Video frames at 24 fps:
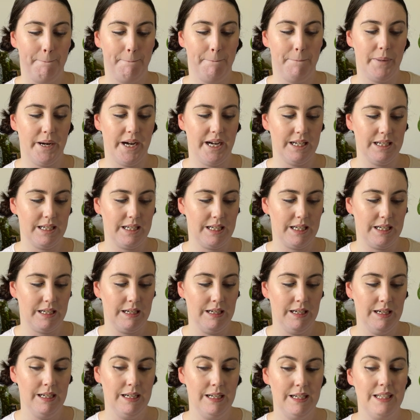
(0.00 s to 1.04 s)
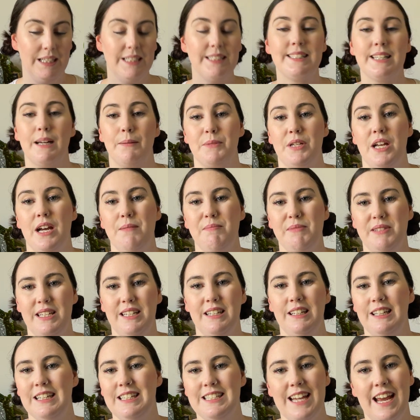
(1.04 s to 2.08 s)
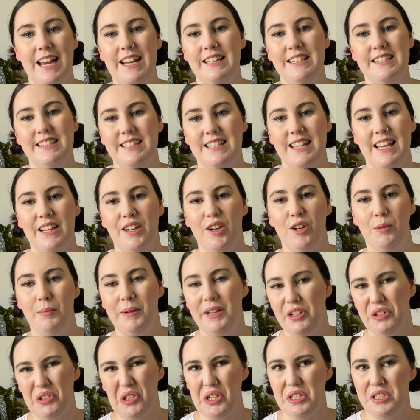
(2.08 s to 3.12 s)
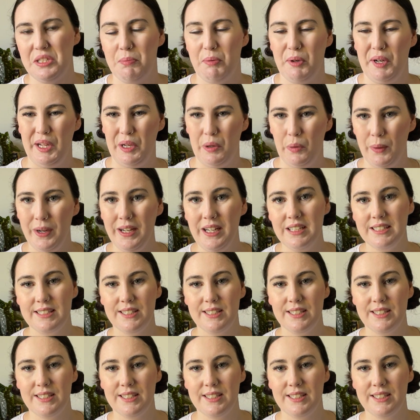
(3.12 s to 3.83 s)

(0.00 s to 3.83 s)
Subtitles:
But sometimes in containers they go a bit gross pretty quick.